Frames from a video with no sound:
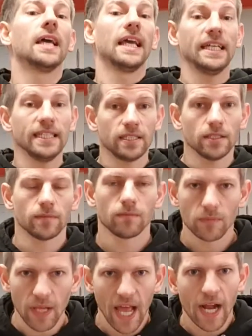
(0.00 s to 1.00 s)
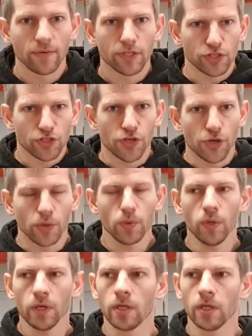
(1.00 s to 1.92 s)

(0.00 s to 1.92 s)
into area 2,